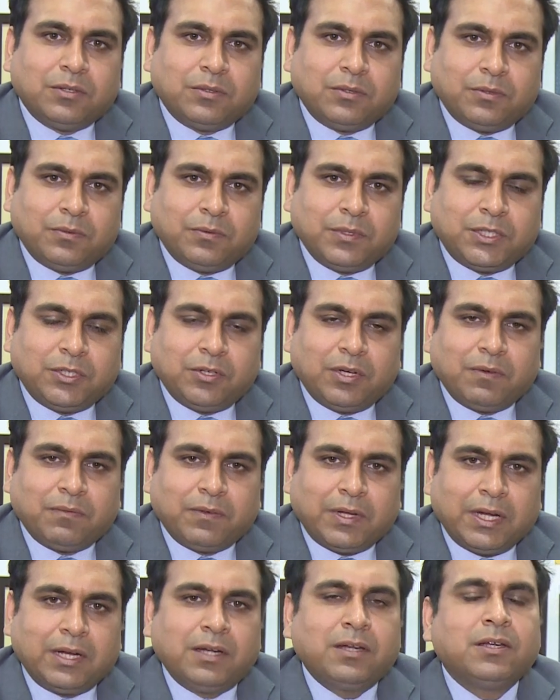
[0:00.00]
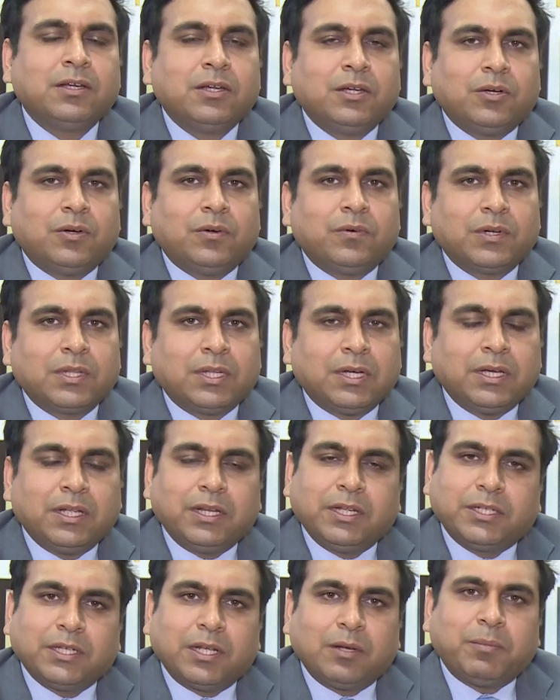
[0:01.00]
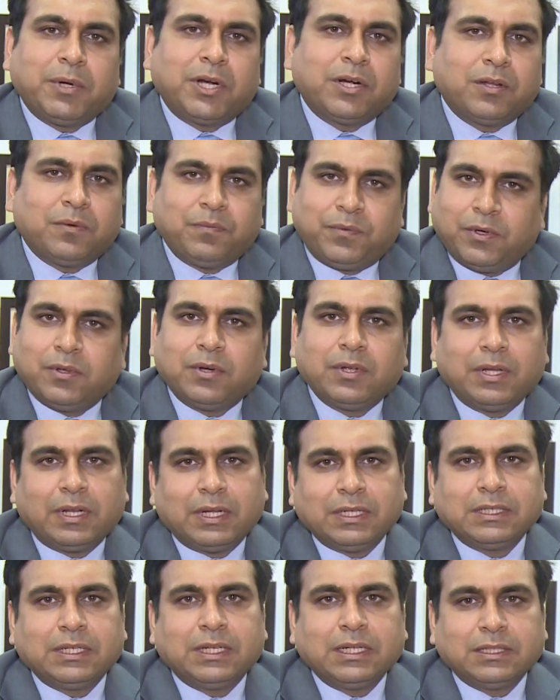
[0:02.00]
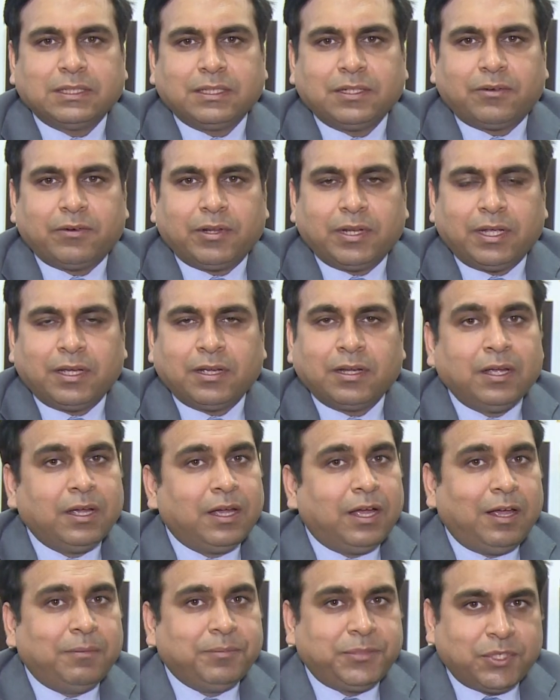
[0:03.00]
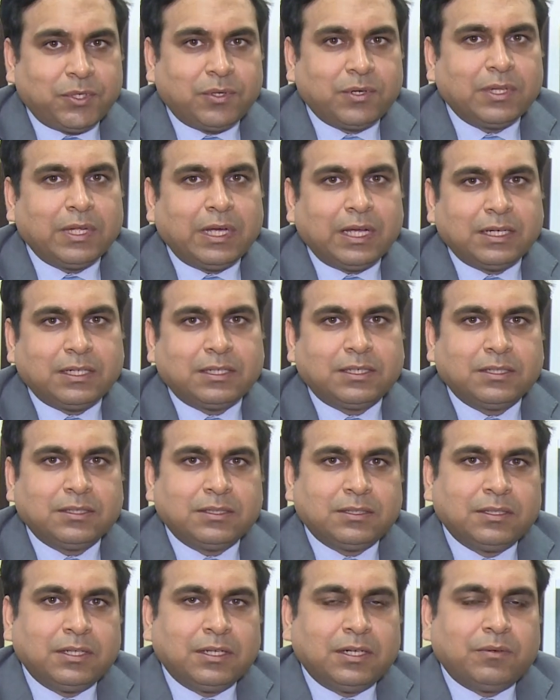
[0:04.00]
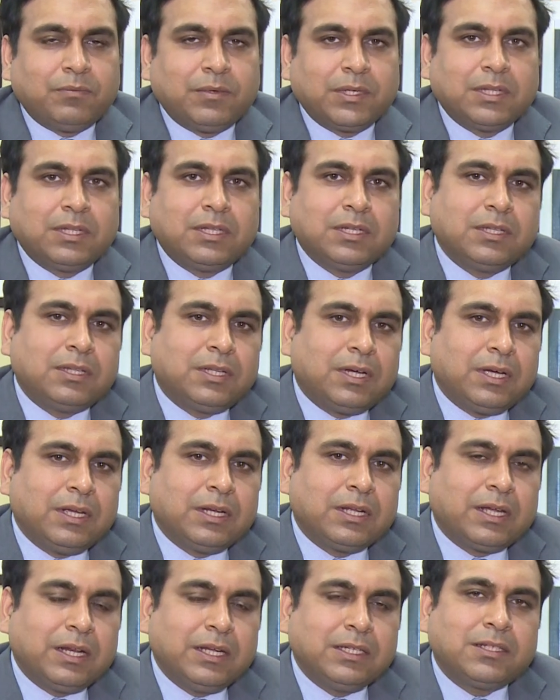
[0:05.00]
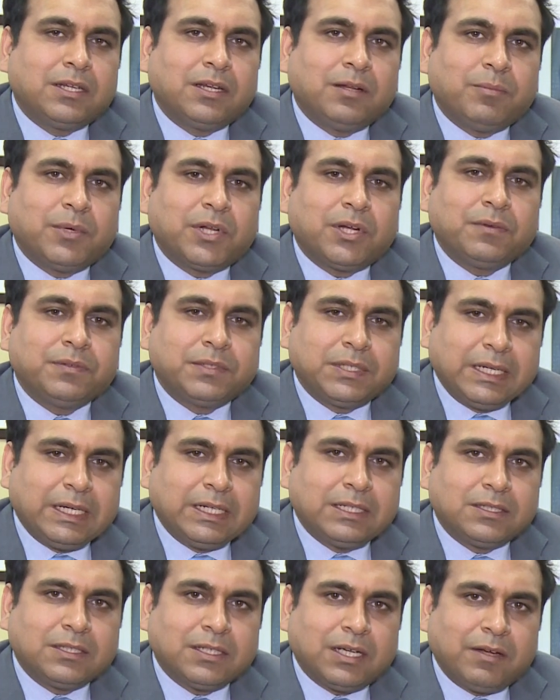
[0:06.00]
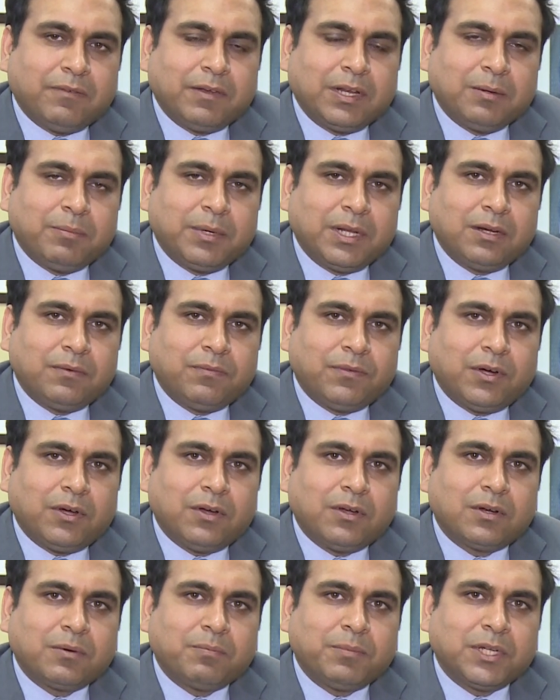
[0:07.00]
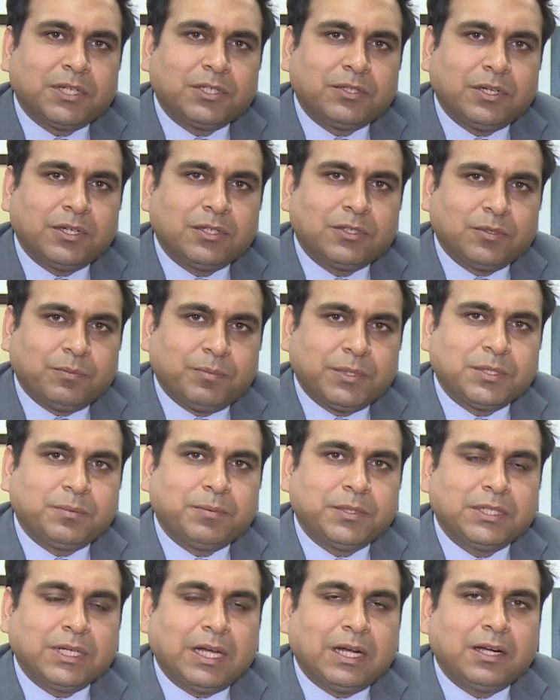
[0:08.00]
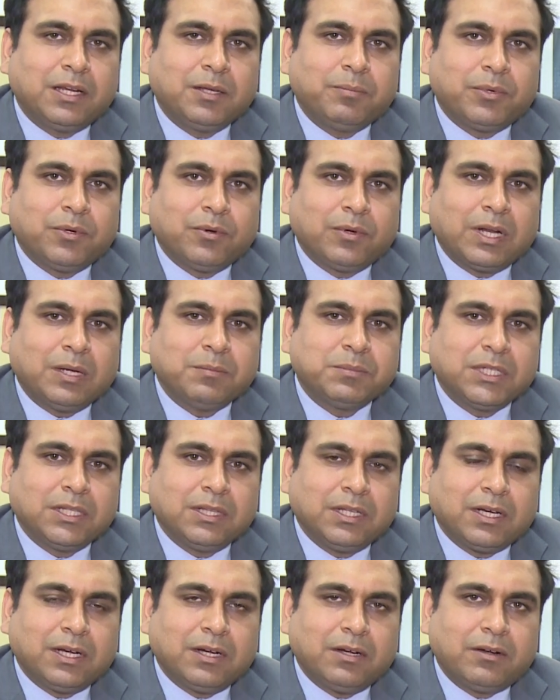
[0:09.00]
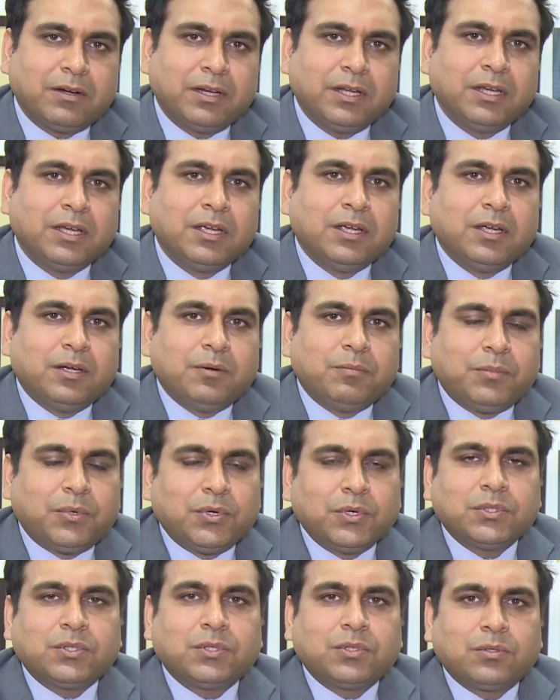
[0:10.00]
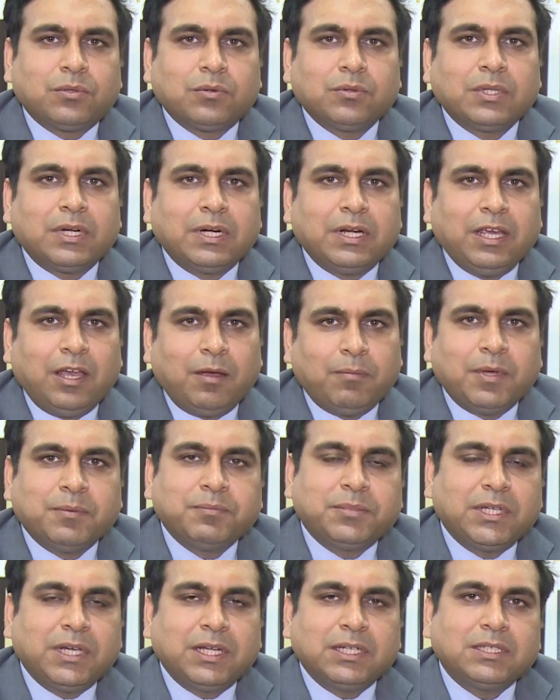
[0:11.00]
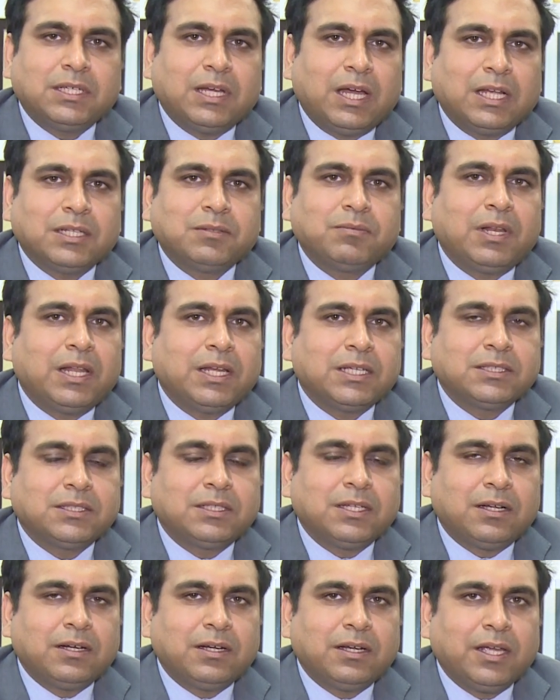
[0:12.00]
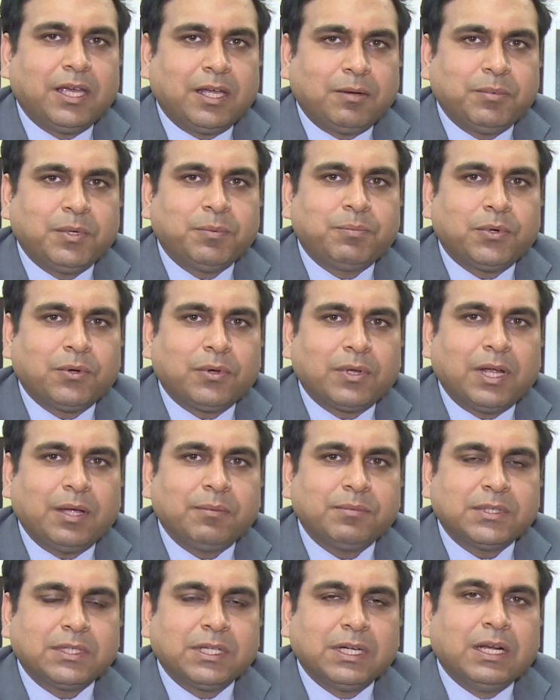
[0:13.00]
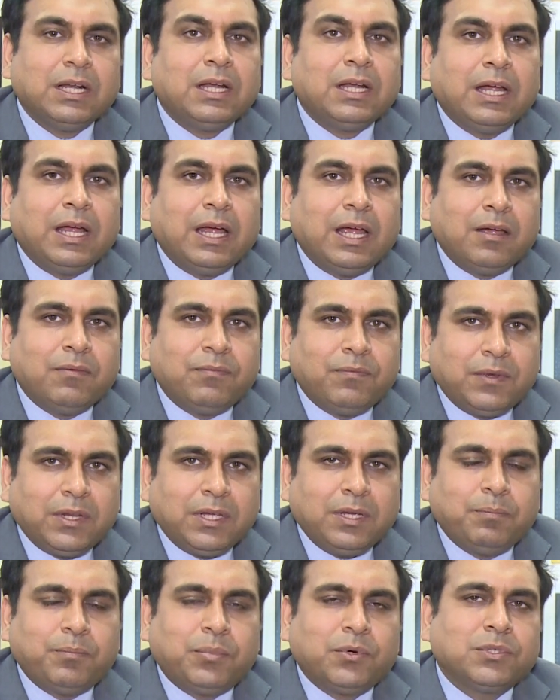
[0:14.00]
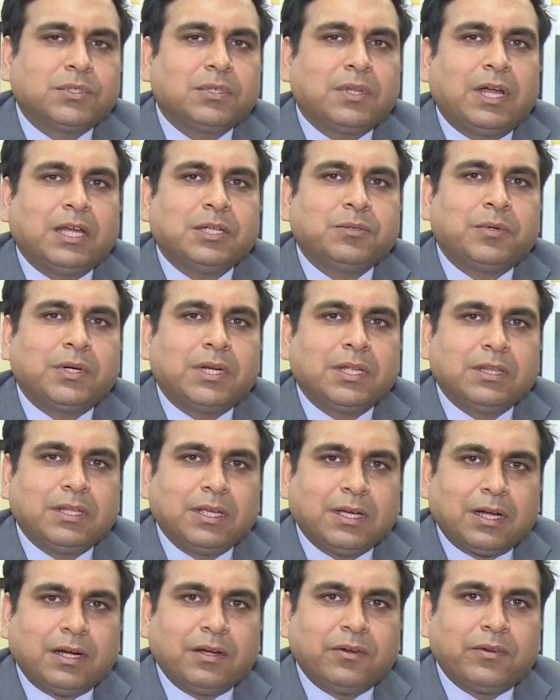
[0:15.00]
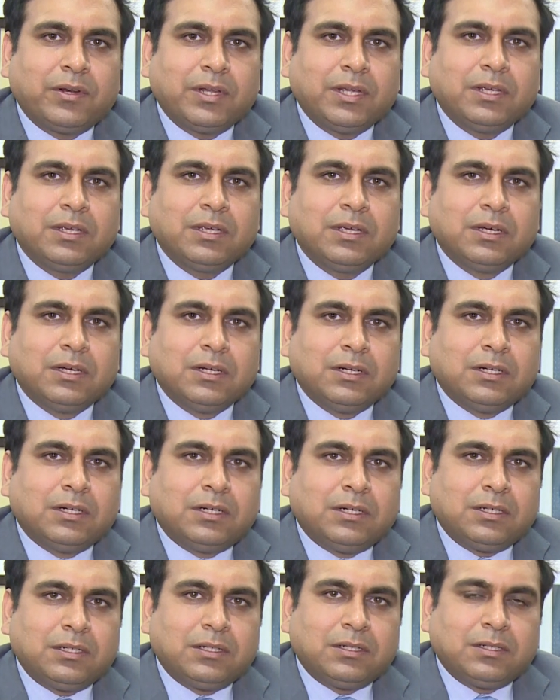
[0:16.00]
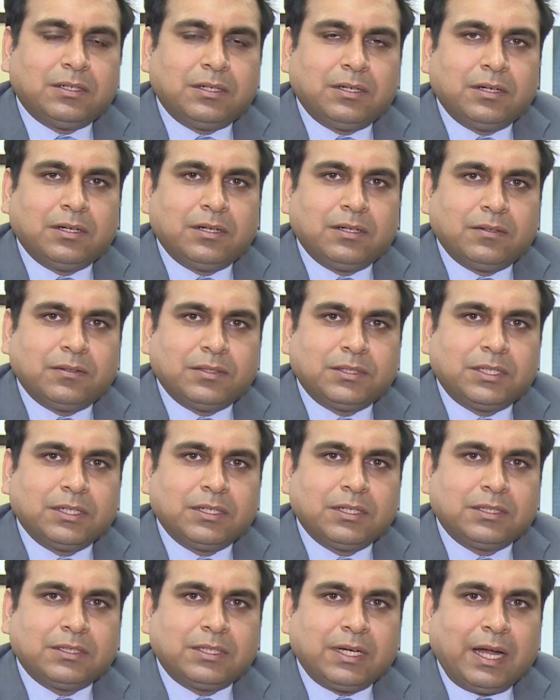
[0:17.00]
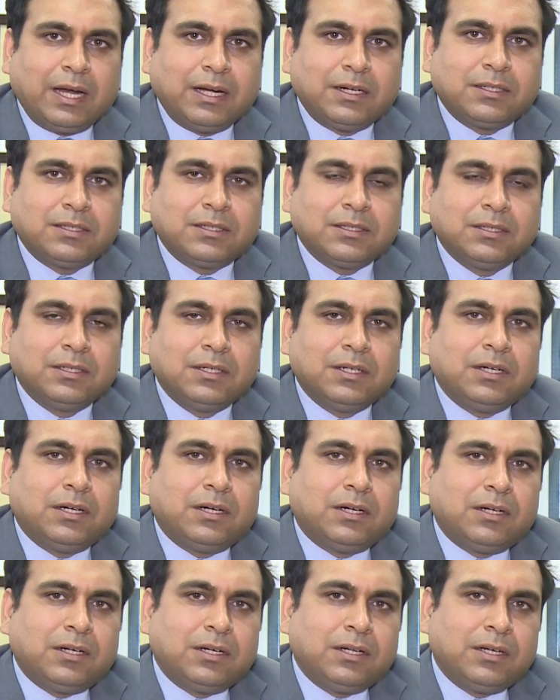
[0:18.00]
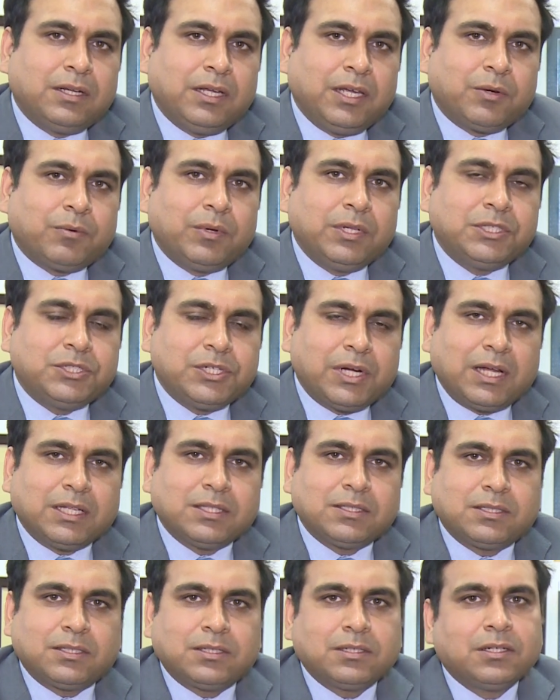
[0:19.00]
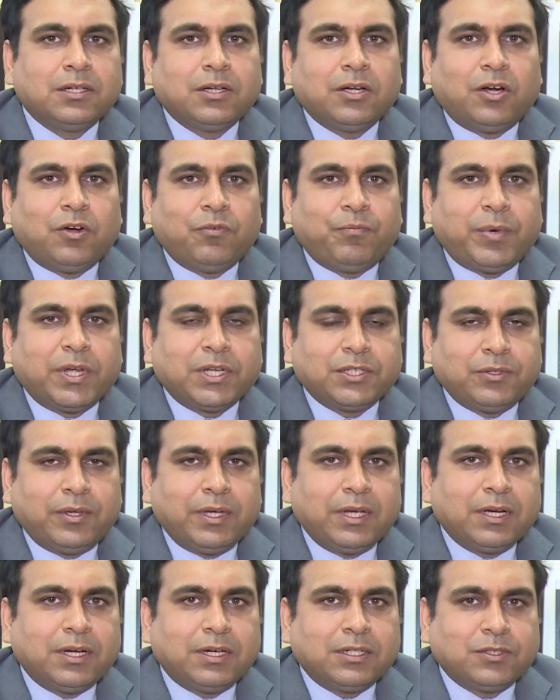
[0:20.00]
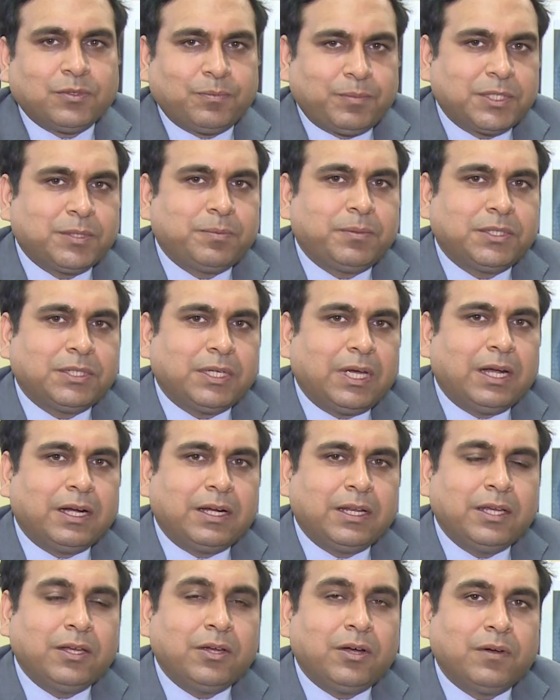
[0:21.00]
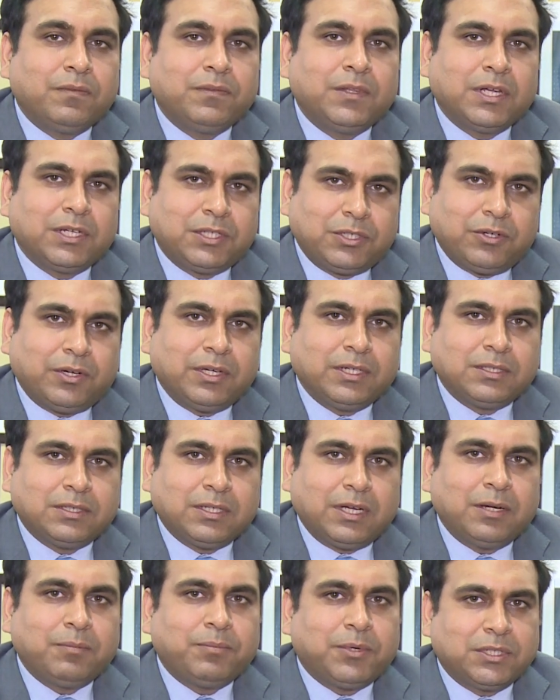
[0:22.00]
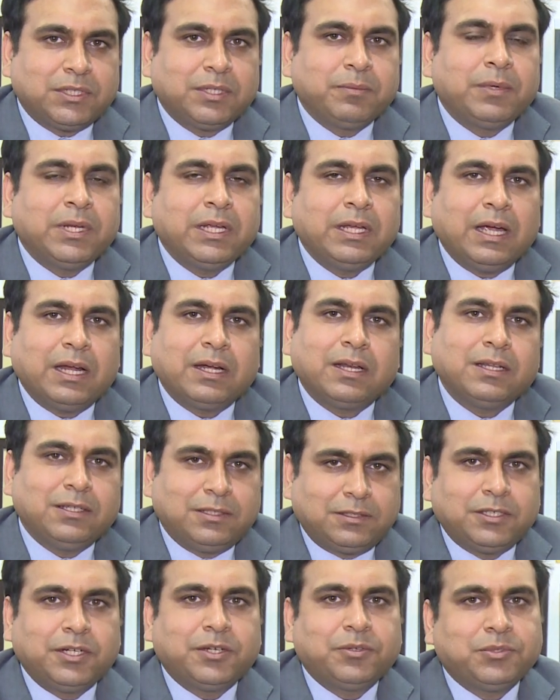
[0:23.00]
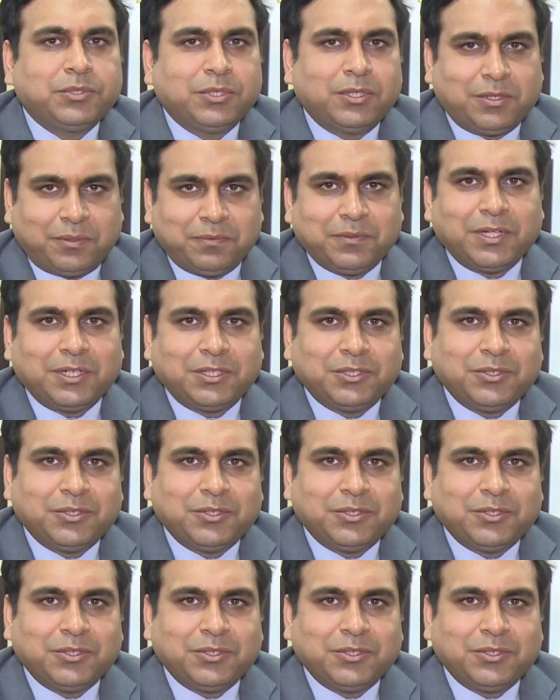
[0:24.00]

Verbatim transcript: uh, which you have gained over the initial part of your residency training. I am sure that uh, with the increased number of seats available for pursuing super speciality programs in the country, both through the DMMCH as well as the DNB programs, every postgraduate in the country uh, stands uh, an equal chance of pursuing a super speciality of their choice and possibly at an institution of their